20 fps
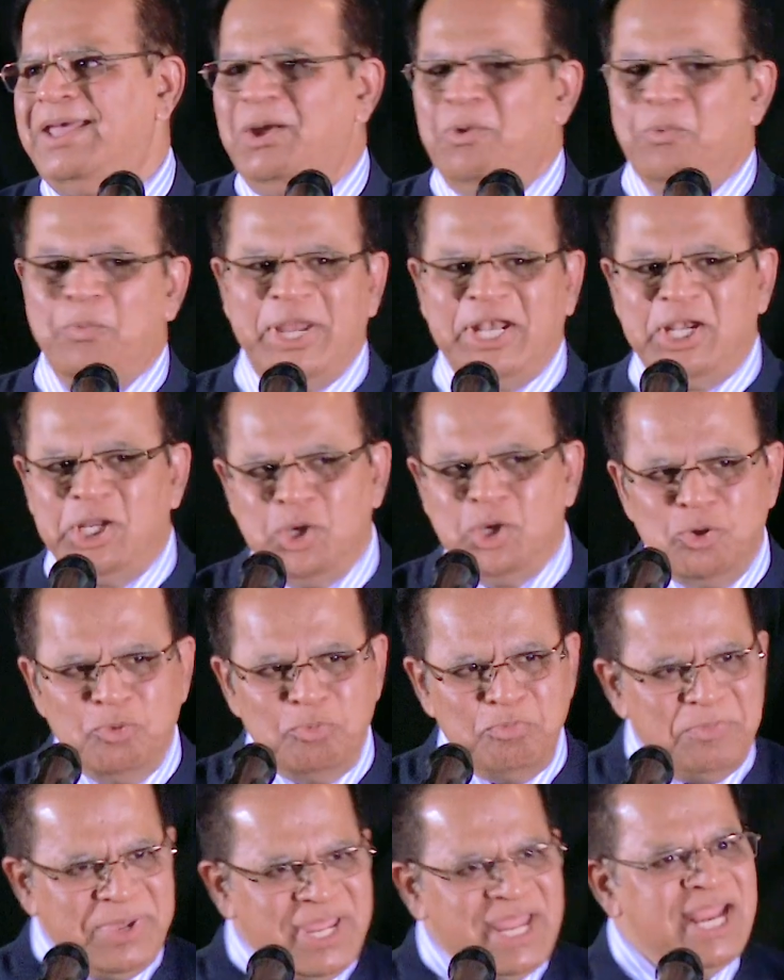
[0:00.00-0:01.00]
When you
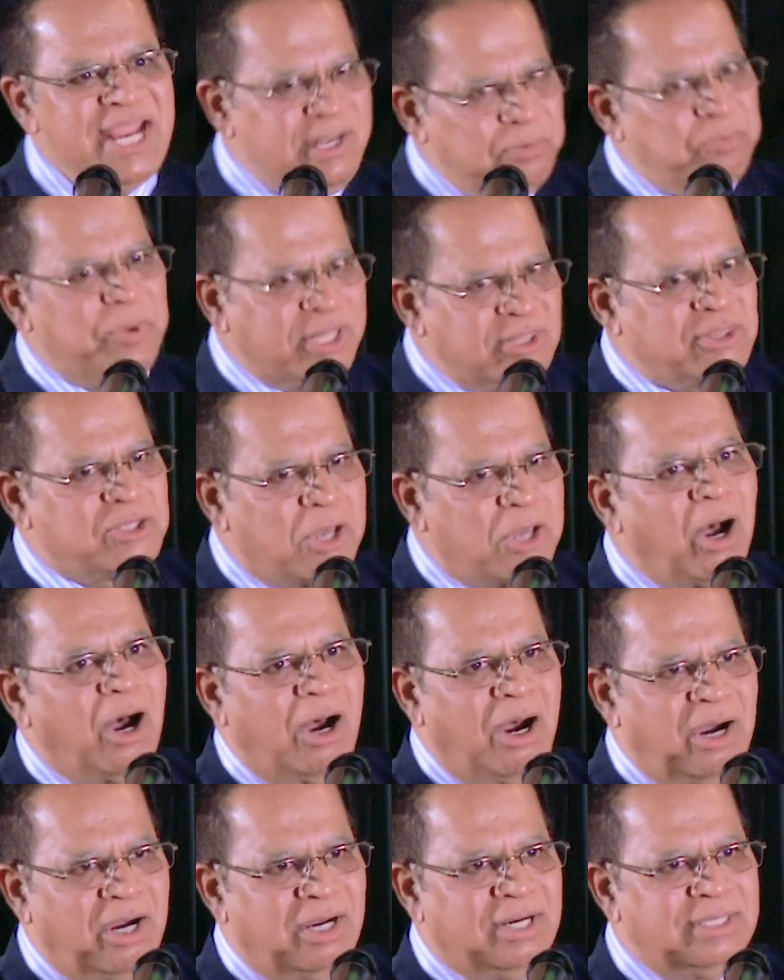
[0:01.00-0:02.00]
meet with
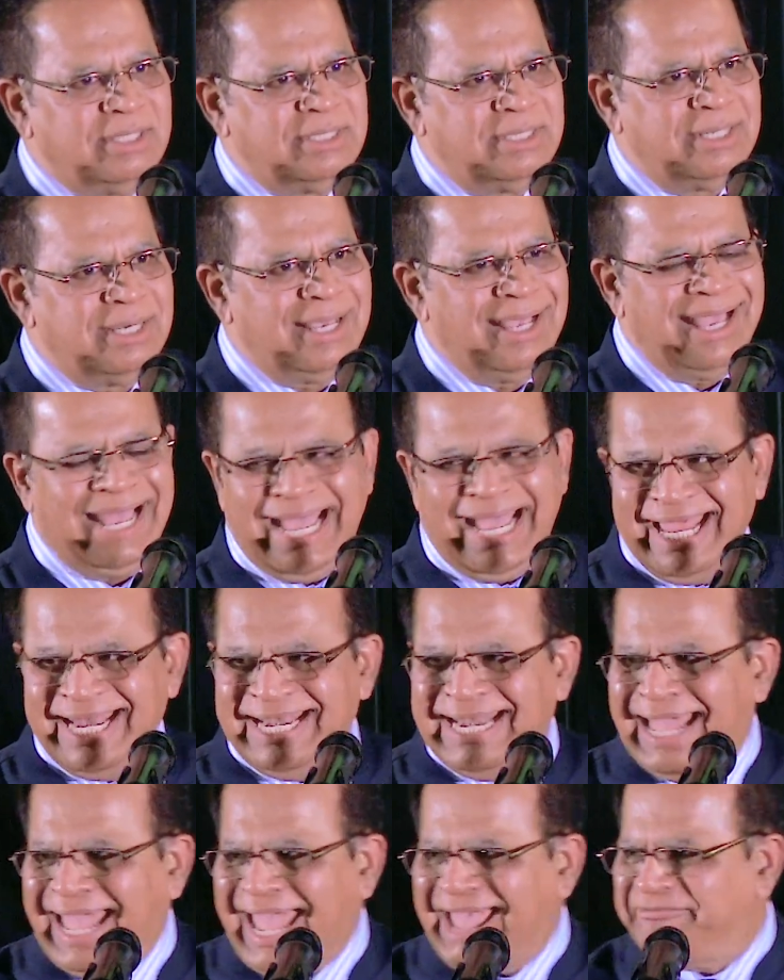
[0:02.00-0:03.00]
God
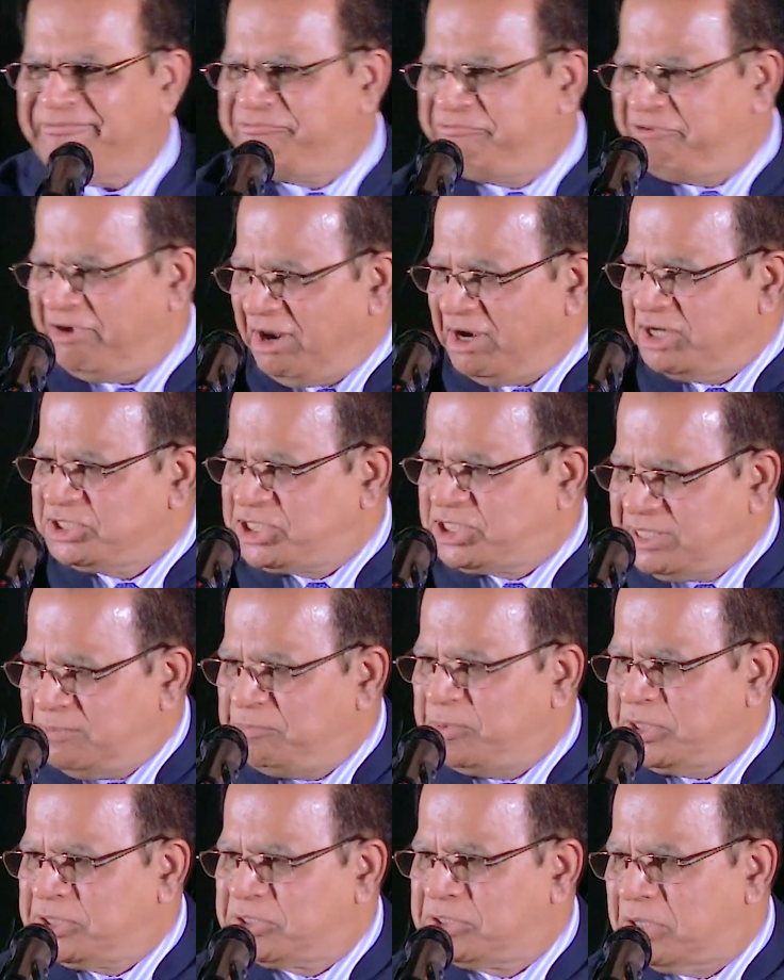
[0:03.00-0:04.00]
and have fellowship
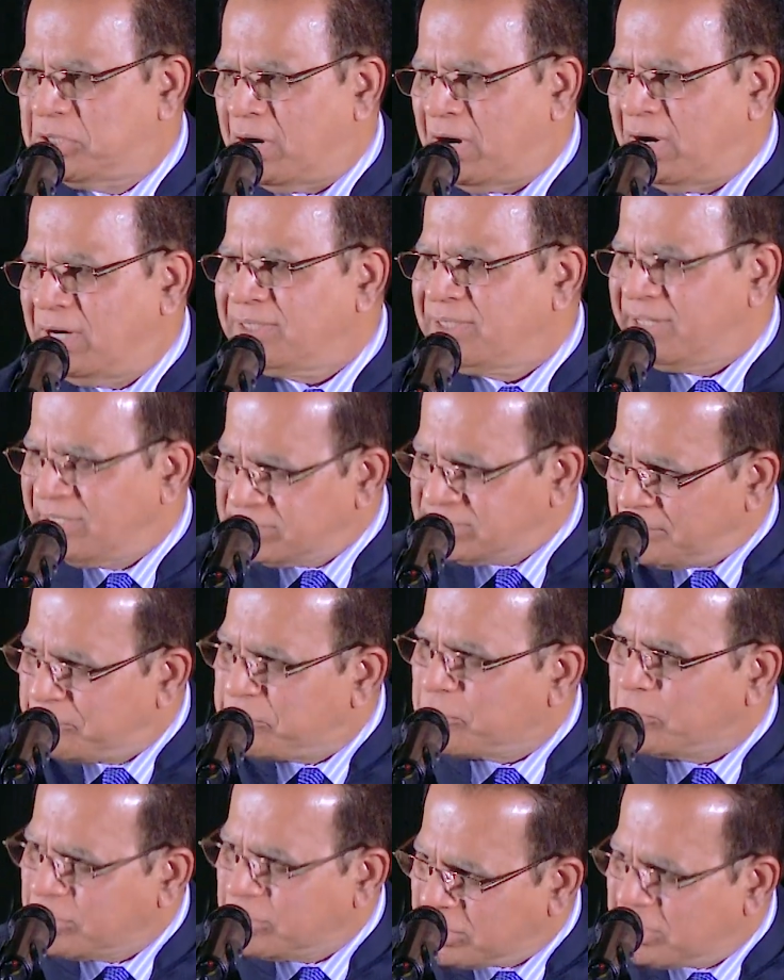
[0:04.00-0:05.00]
with God, there is a
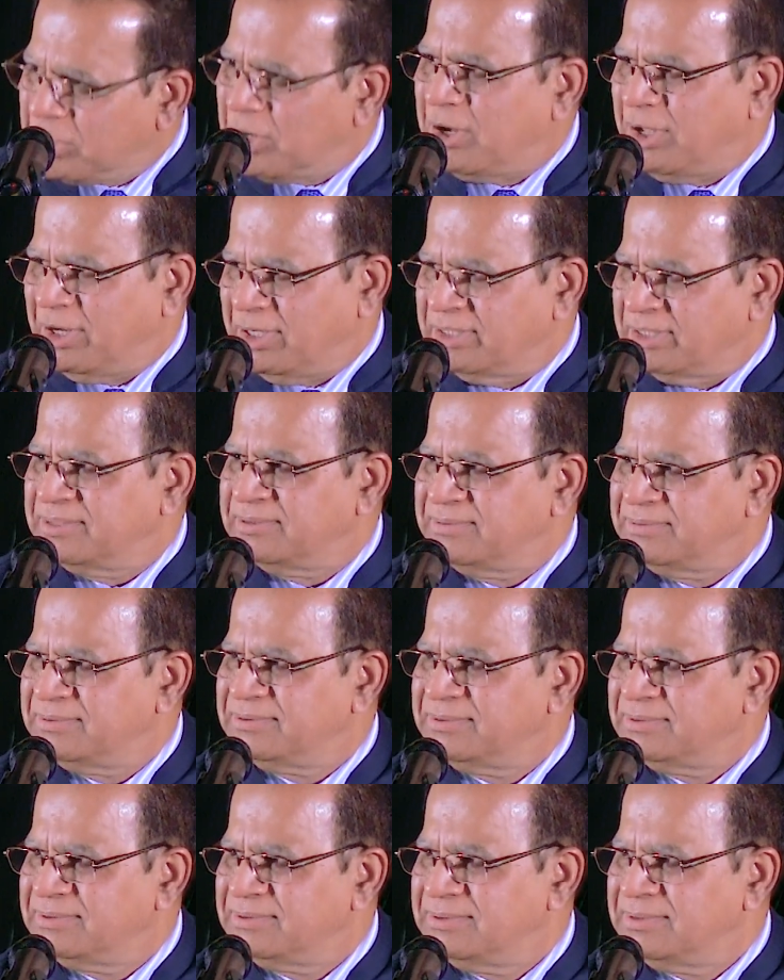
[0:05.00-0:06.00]
protocol.